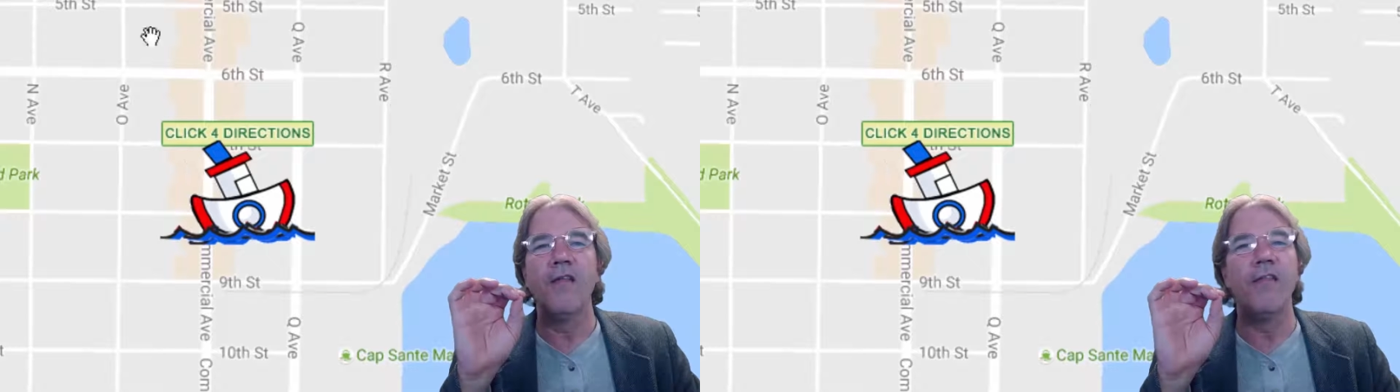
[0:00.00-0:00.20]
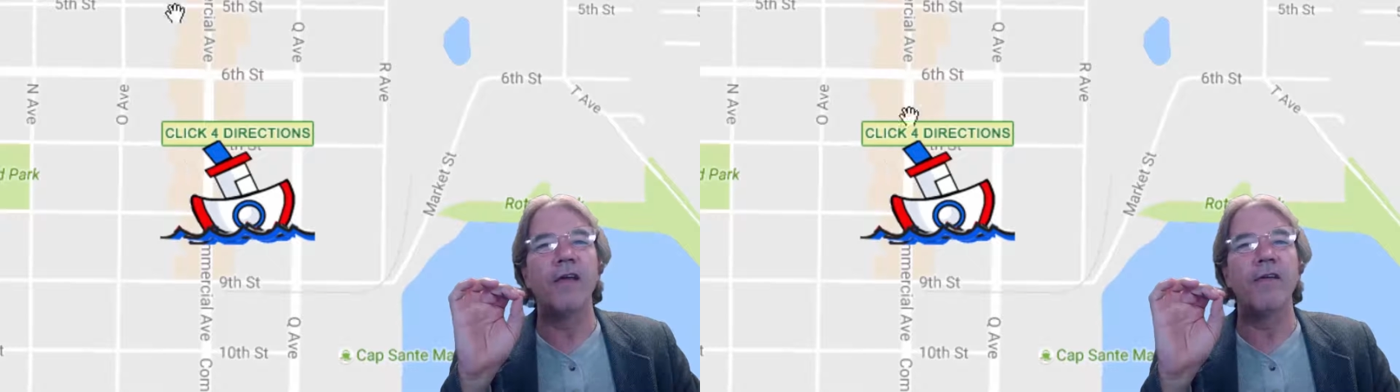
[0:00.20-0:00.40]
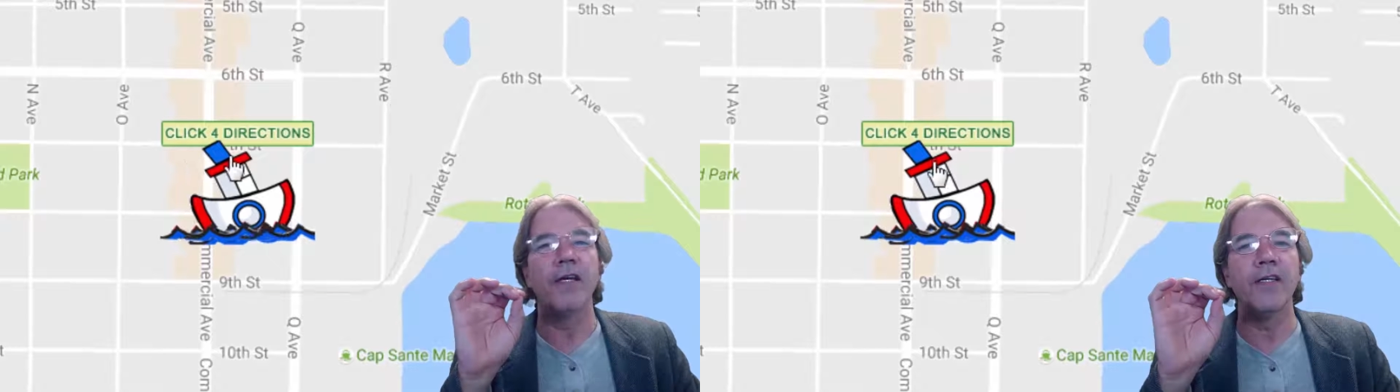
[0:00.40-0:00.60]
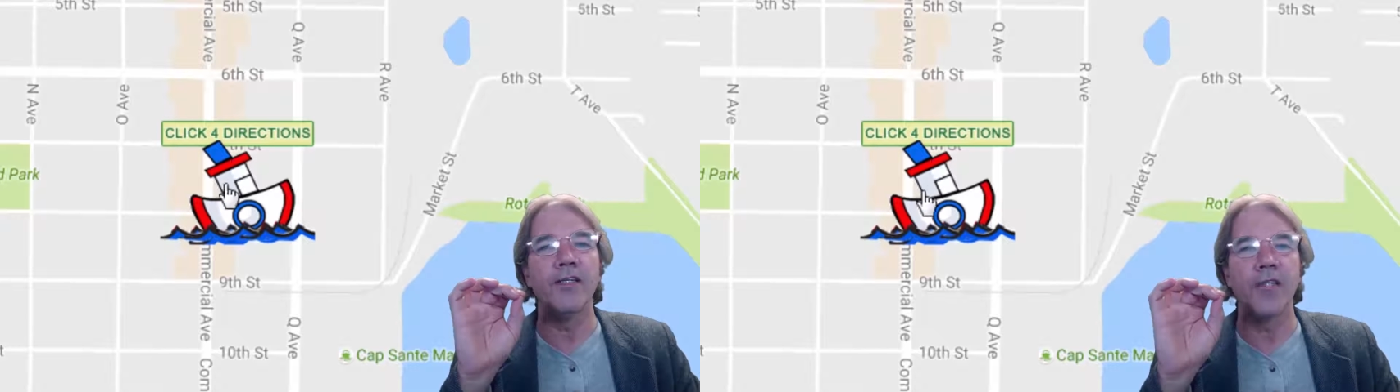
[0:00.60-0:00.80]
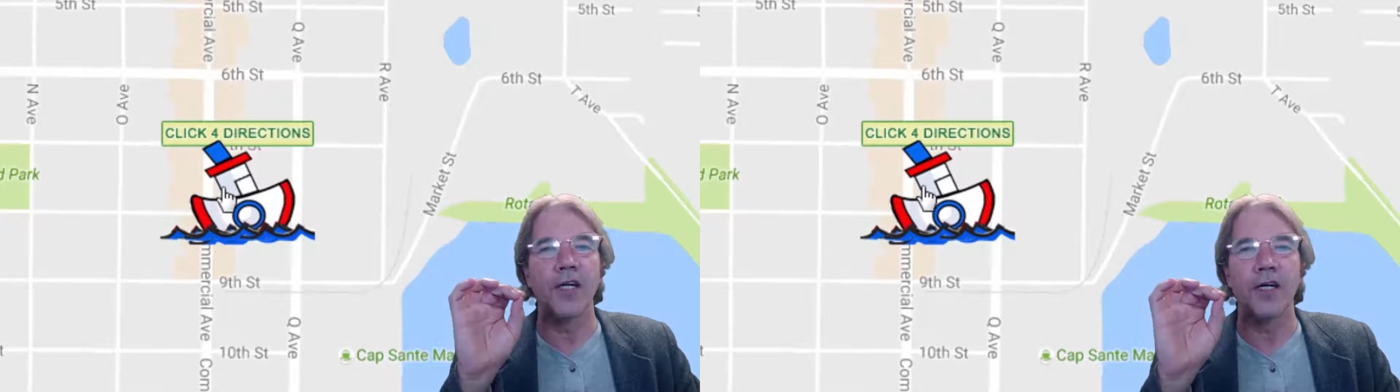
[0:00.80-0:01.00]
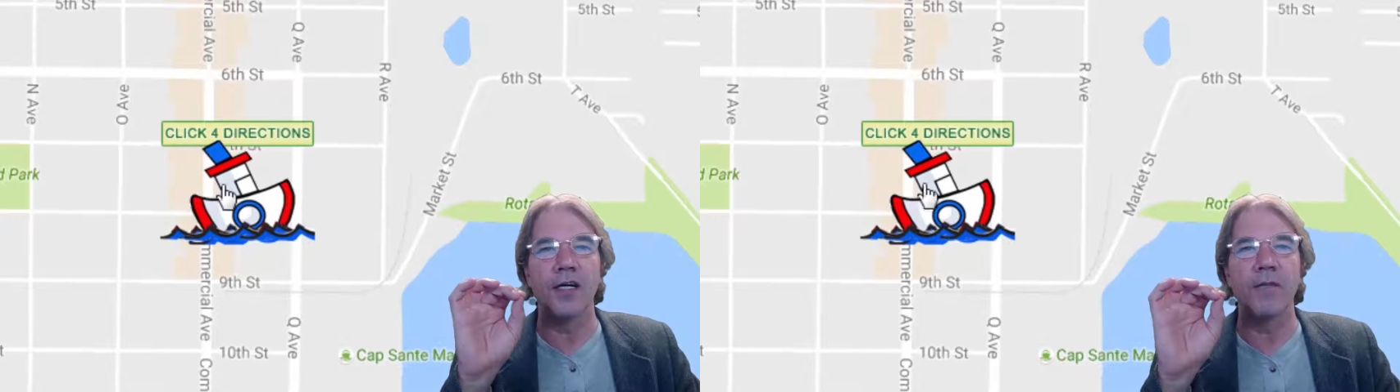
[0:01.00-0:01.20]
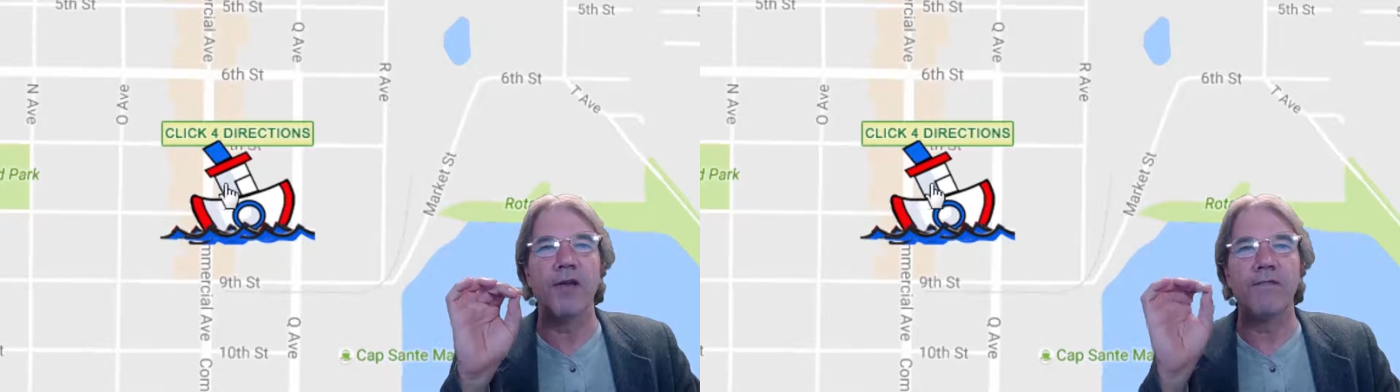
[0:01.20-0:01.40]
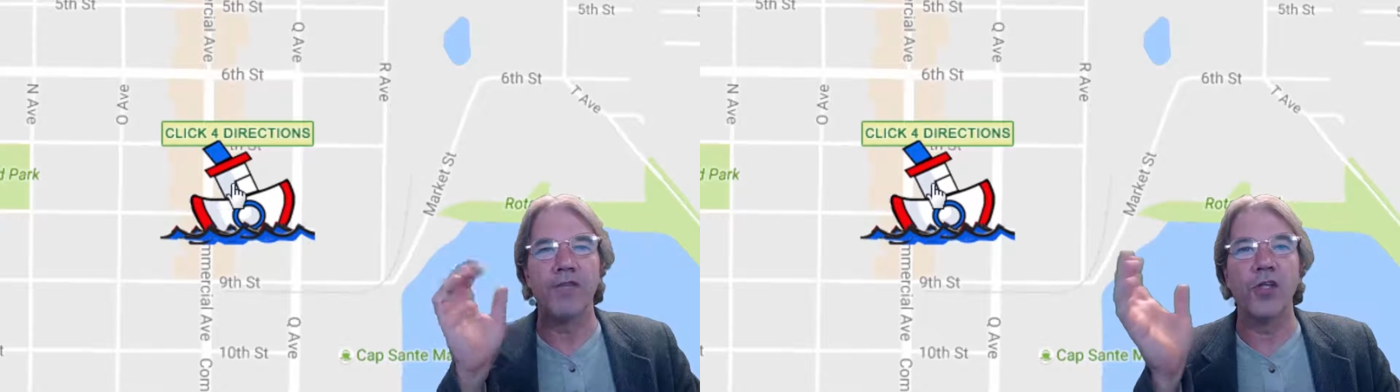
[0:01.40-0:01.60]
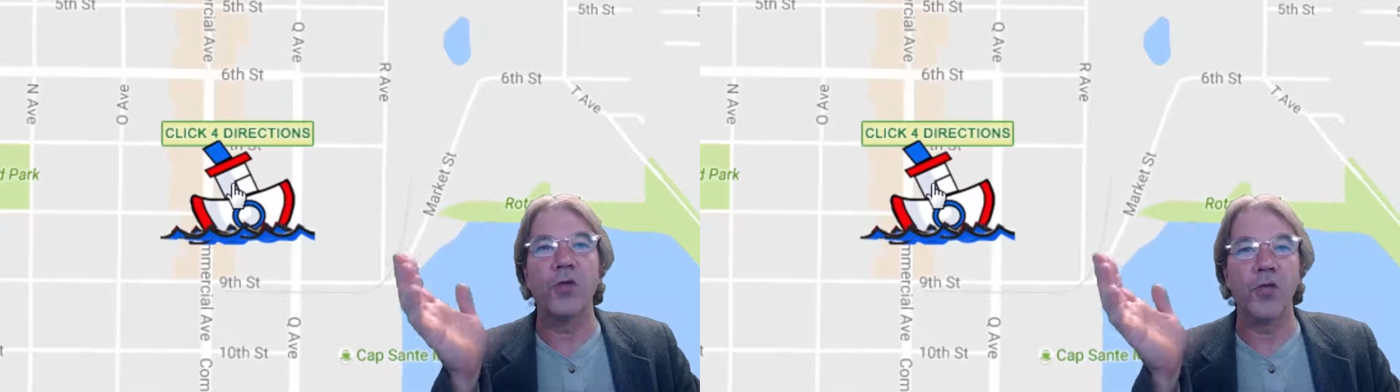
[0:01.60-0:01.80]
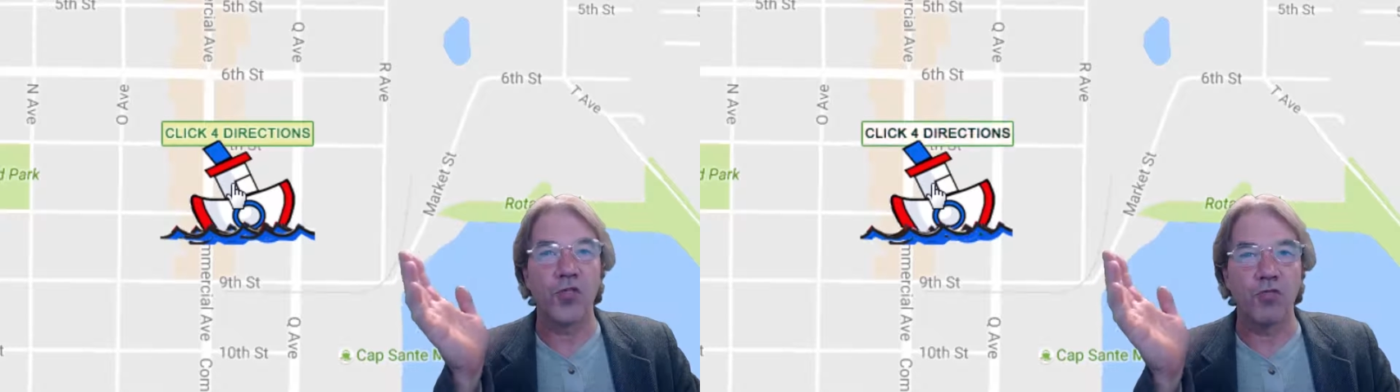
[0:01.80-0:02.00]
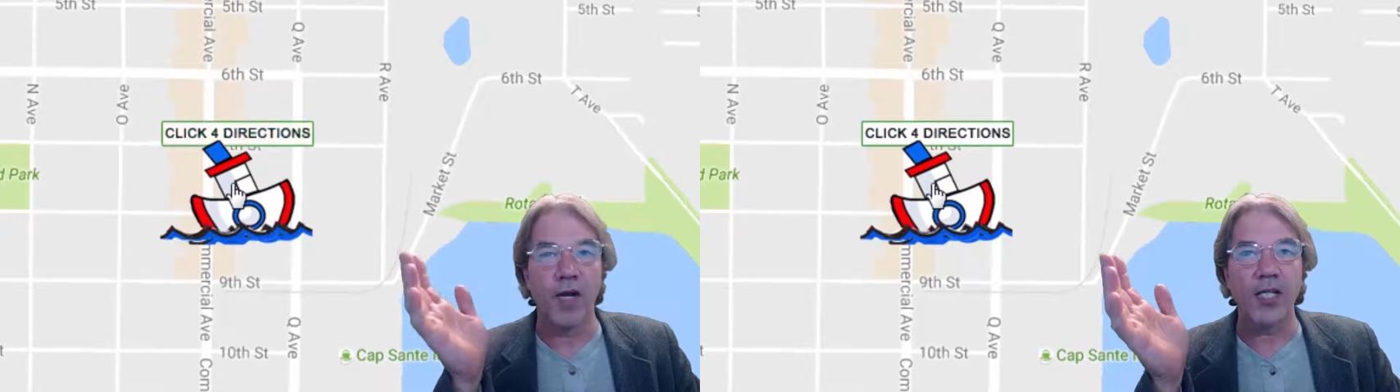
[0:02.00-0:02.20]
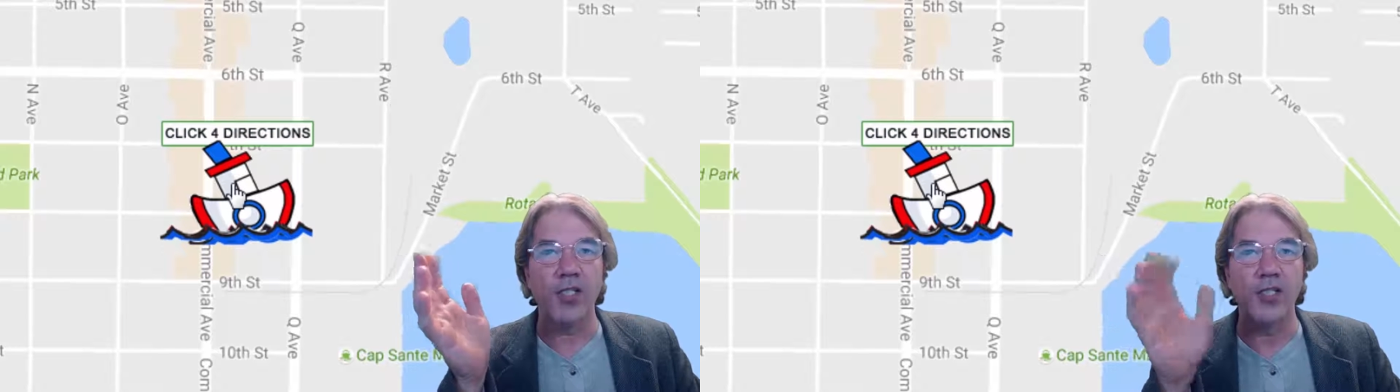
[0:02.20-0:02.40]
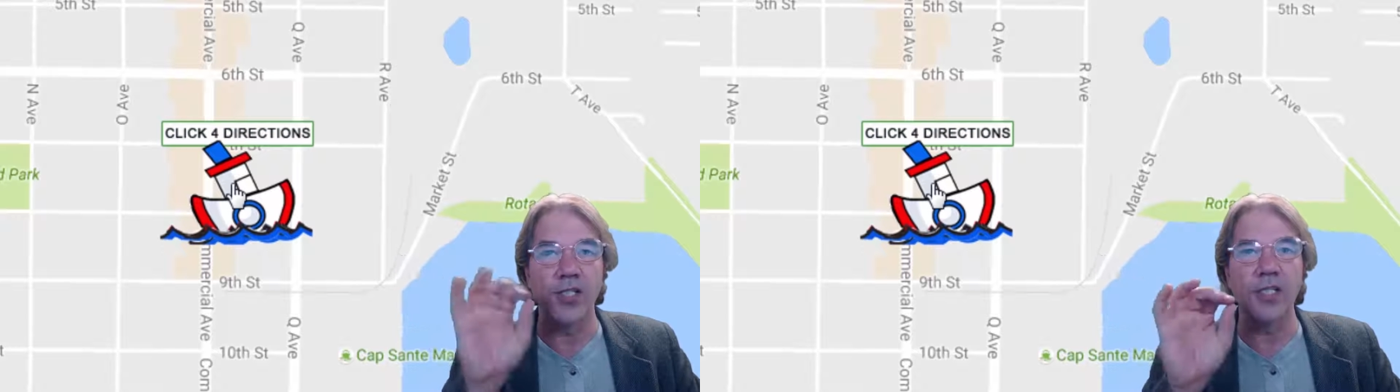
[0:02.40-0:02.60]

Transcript: there is a directions